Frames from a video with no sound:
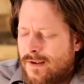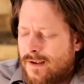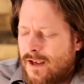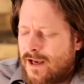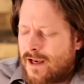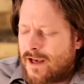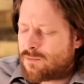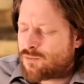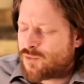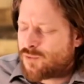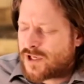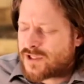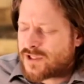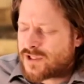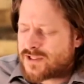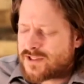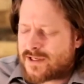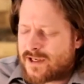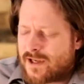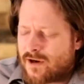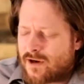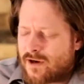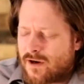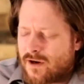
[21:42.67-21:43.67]
And he presses
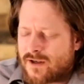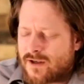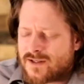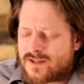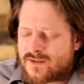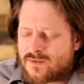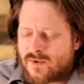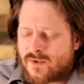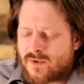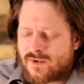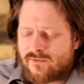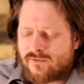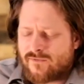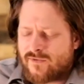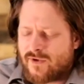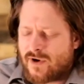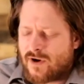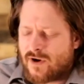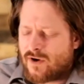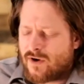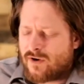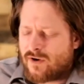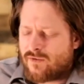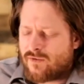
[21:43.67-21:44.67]
in on us with a
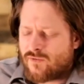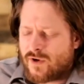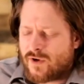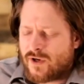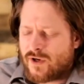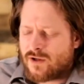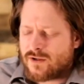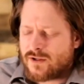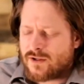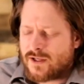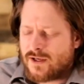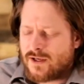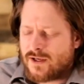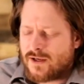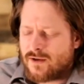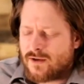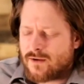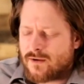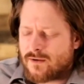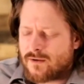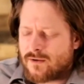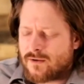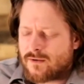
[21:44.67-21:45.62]
very real need.